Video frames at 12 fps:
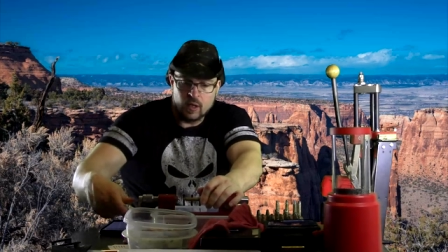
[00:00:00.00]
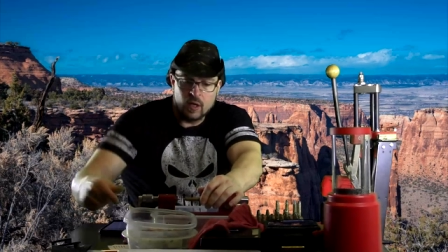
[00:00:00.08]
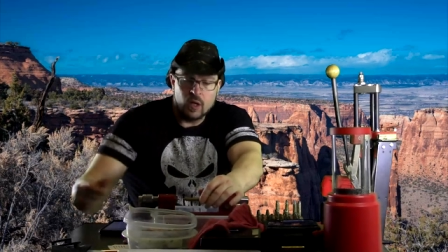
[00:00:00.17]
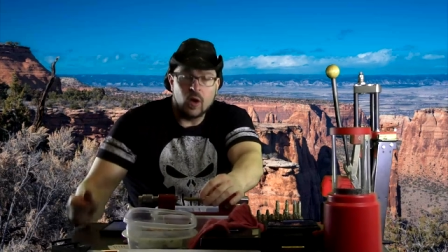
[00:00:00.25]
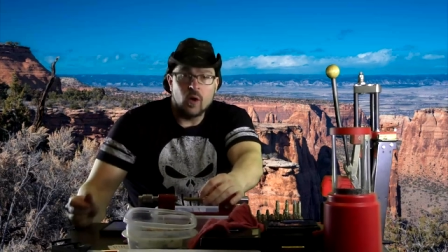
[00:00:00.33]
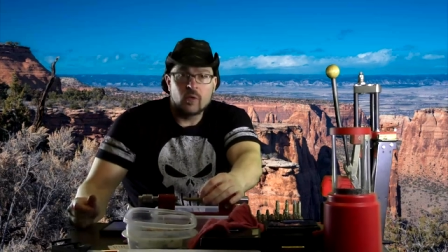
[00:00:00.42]

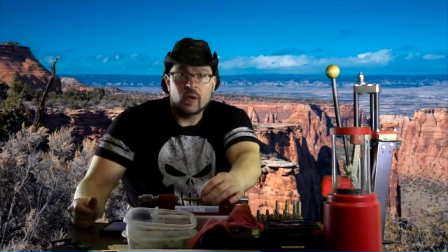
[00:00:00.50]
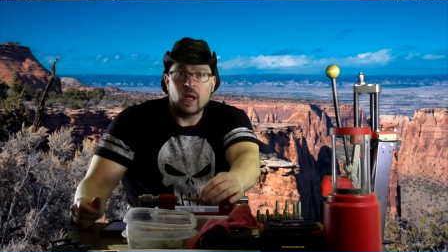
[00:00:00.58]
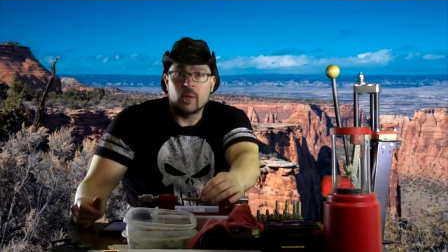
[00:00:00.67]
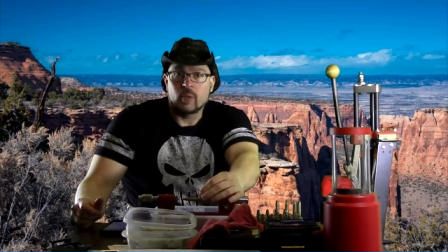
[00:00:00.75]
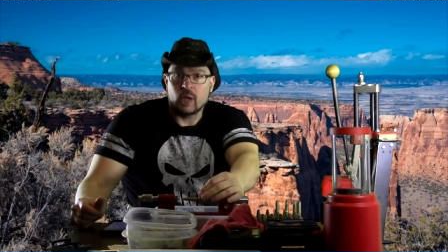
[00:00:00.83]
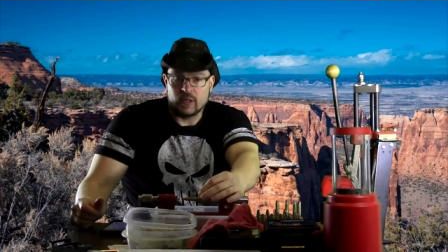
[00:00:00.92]

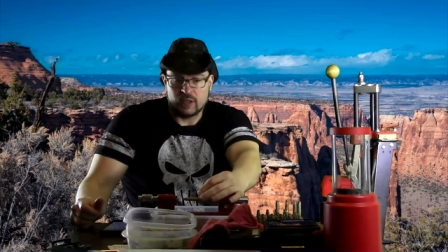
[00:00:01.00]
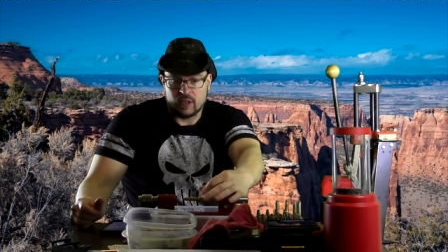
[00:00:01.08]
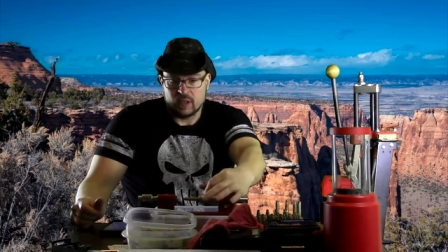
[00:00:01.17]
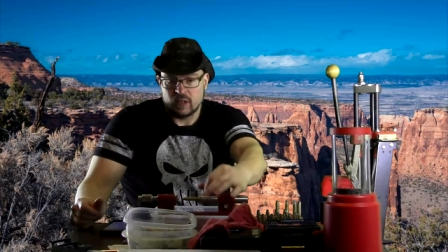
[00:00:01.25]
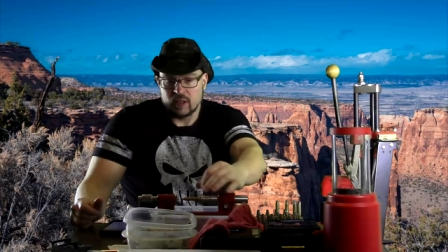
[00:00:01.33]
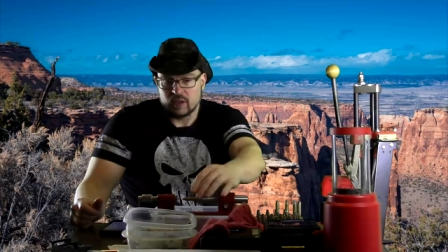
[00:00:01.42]
overhead pressing
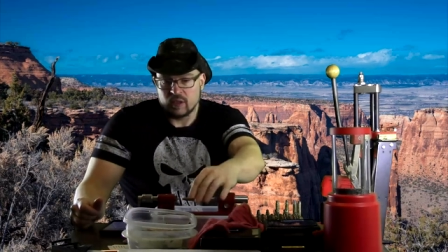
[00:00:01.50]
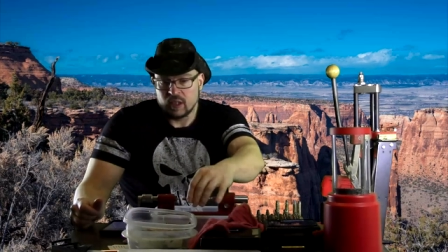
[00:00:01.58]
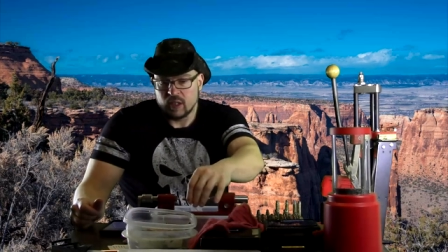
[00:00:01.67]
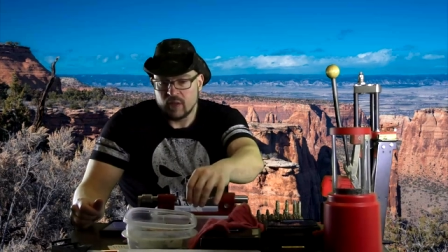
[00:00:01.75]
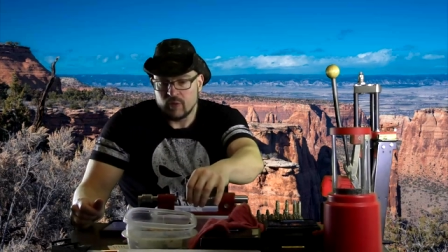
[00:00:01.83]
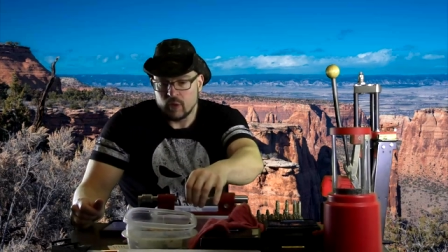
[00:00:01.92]
is going
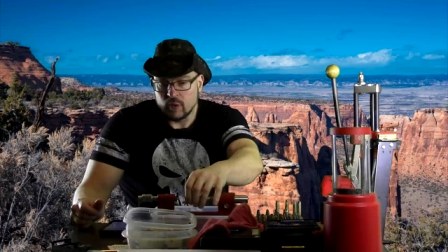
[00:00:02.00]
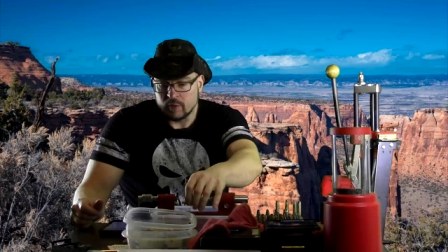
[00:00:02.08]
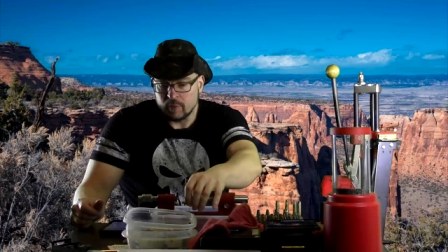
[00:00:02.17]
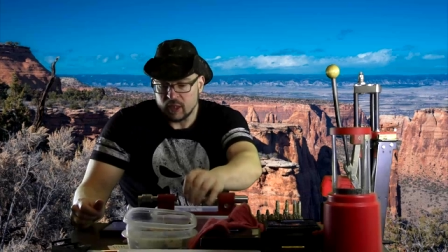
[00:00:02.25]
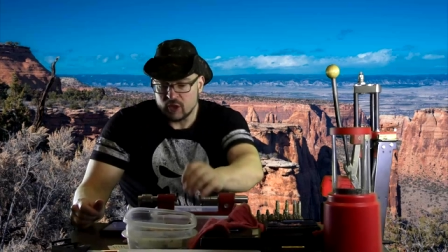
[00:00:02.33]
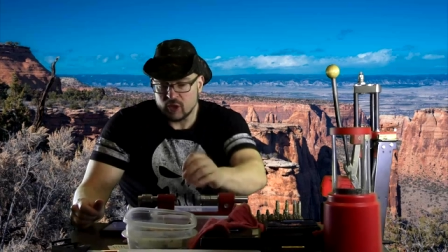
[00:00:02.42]
to give you those
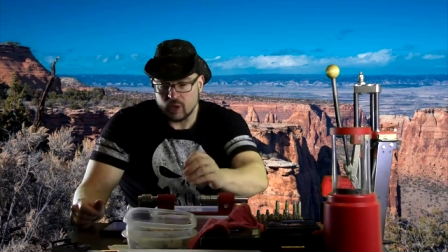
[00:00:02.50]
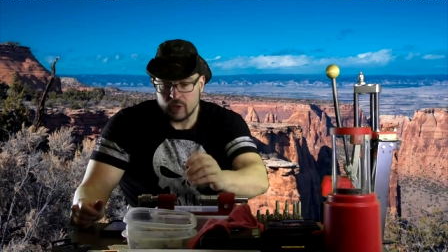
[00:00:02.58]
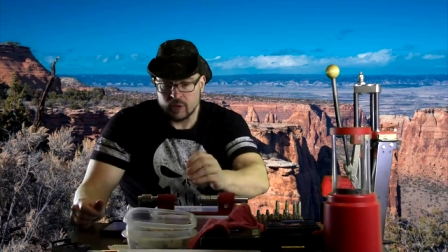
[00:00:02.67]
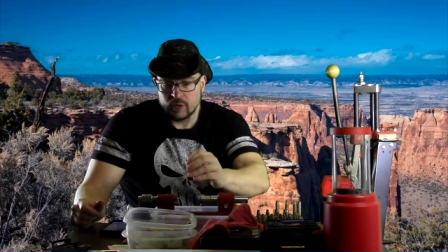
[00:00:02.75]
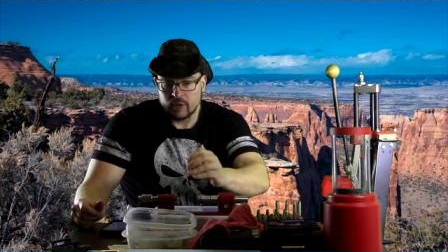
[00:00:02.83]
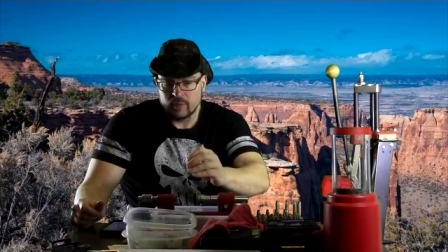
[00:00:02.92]
big
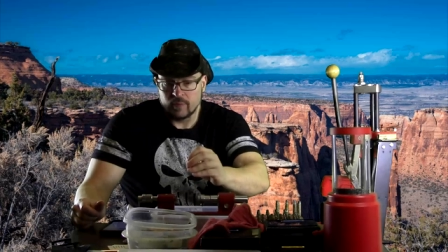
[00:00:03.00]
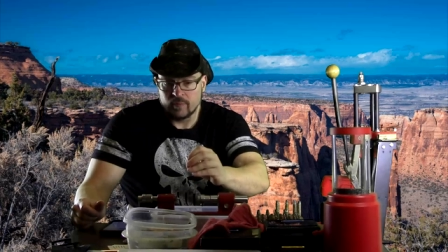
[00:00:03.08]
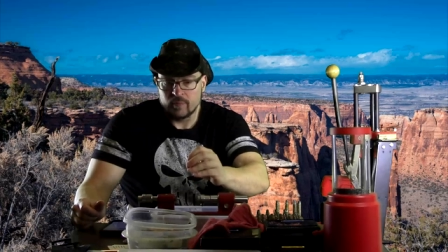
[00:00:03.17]
shoulders.